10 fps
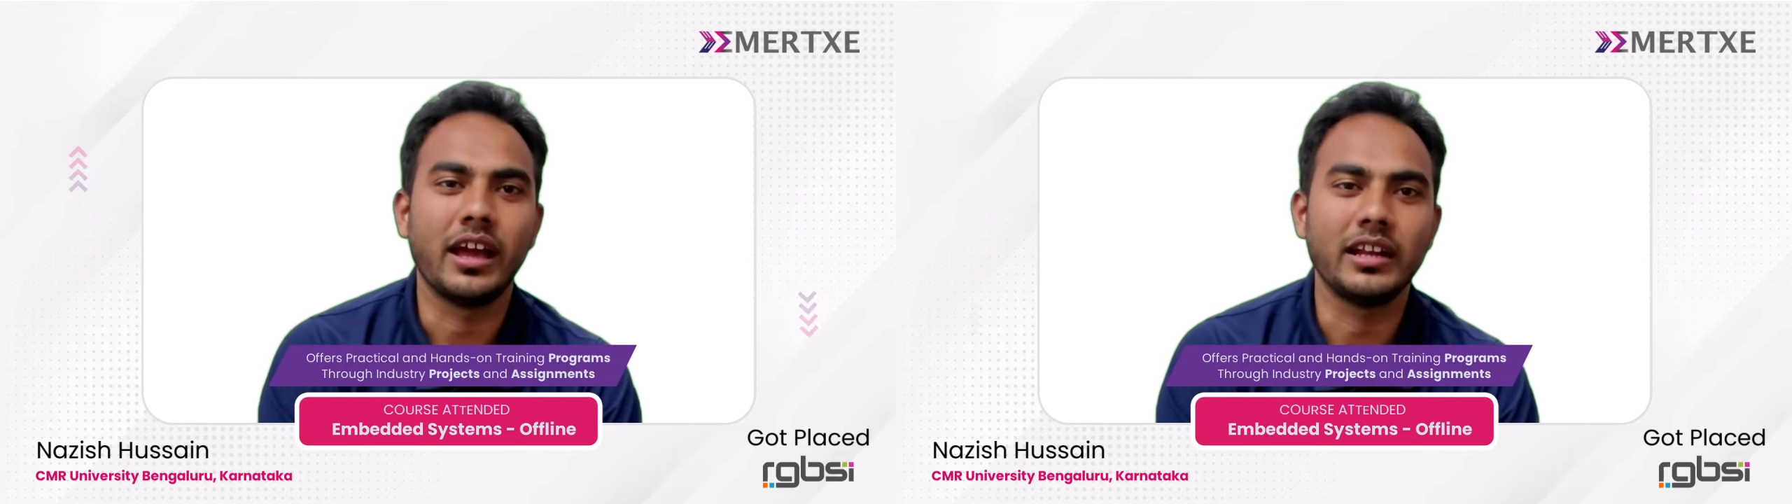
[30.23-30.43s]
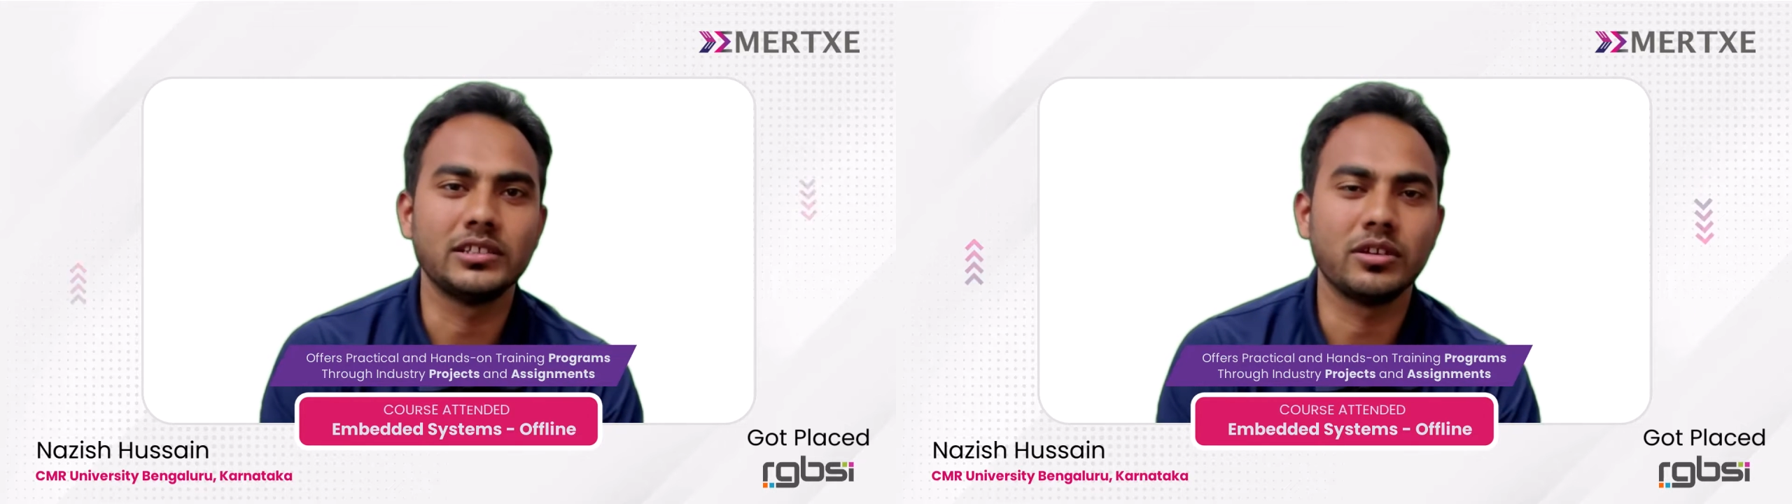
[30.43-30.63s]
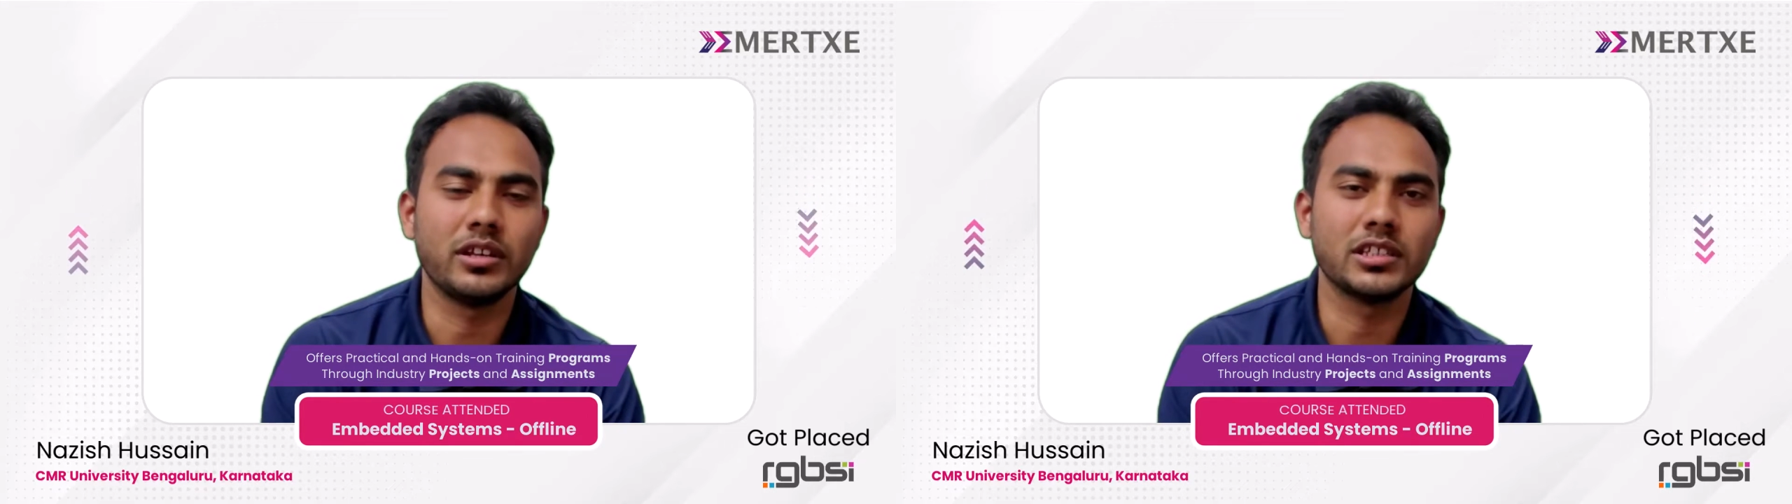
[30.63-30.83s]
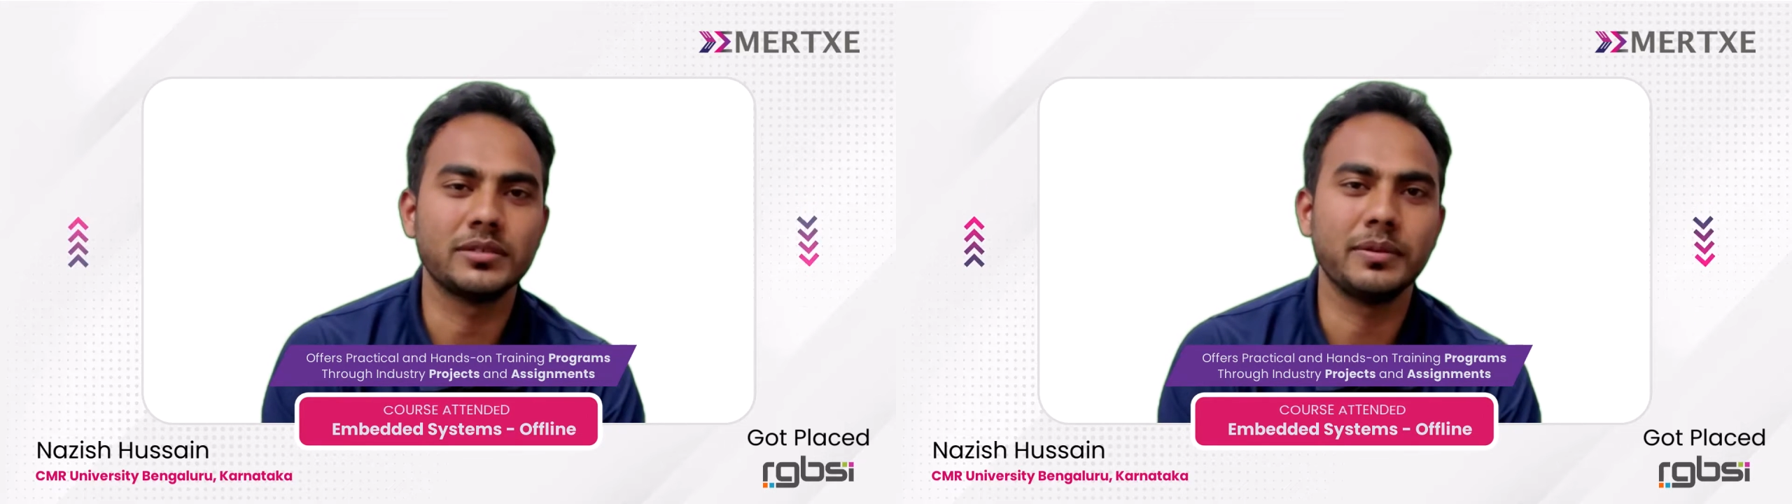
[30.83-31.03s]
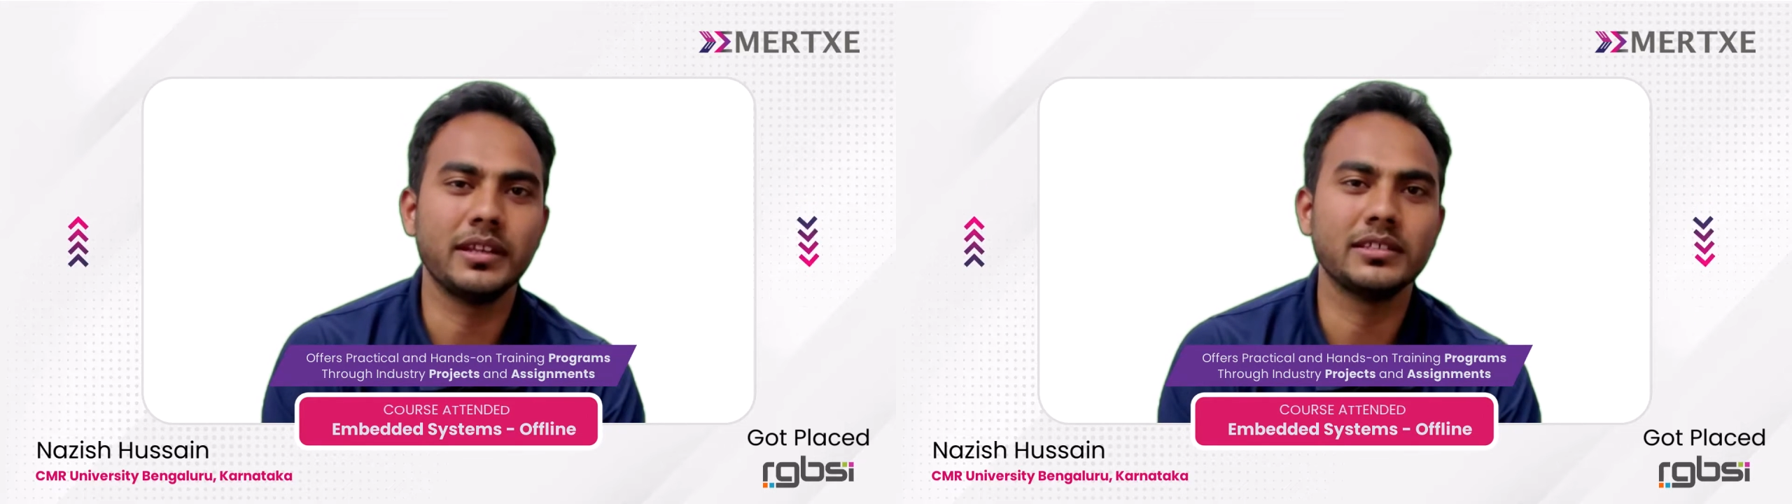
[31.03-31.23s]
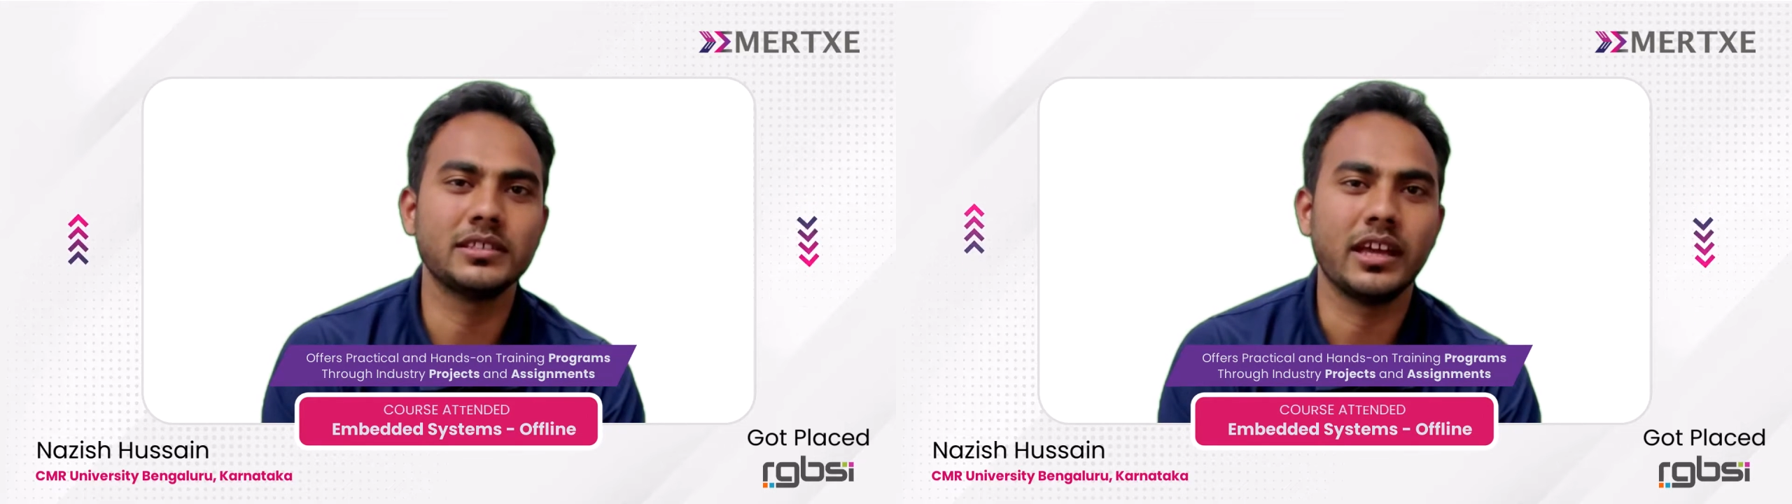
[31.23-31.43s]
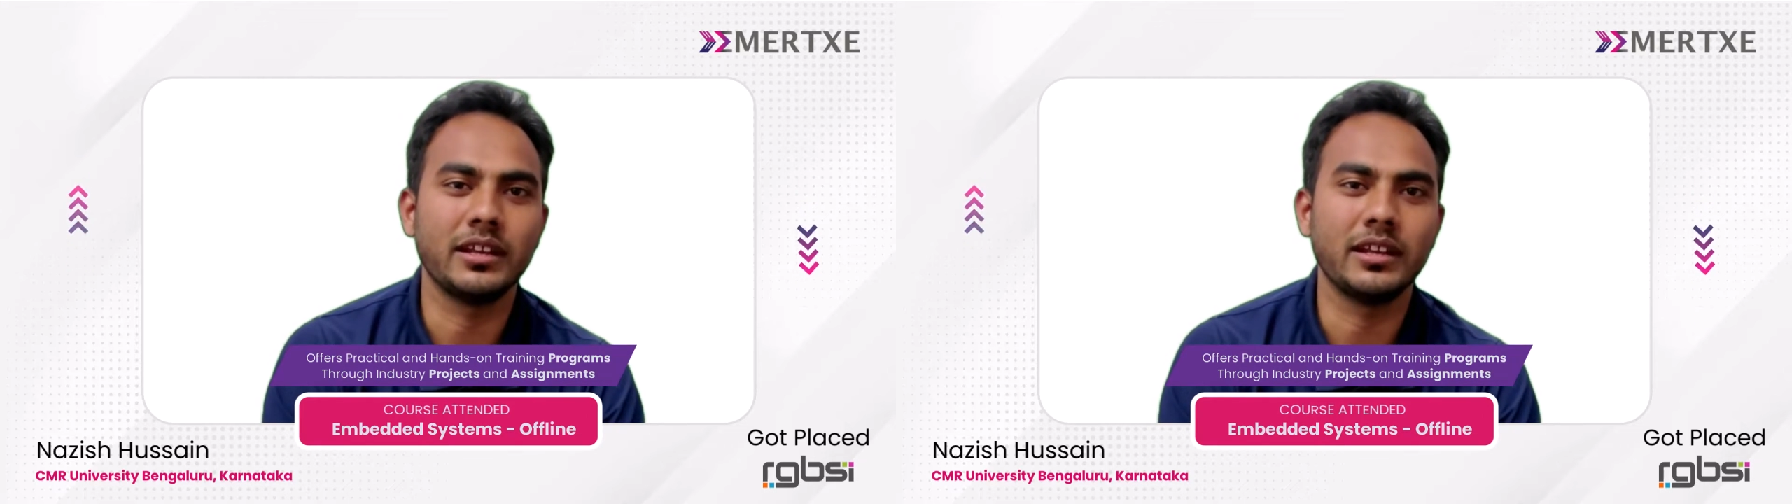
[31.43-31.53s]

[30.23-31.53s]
hands-on experience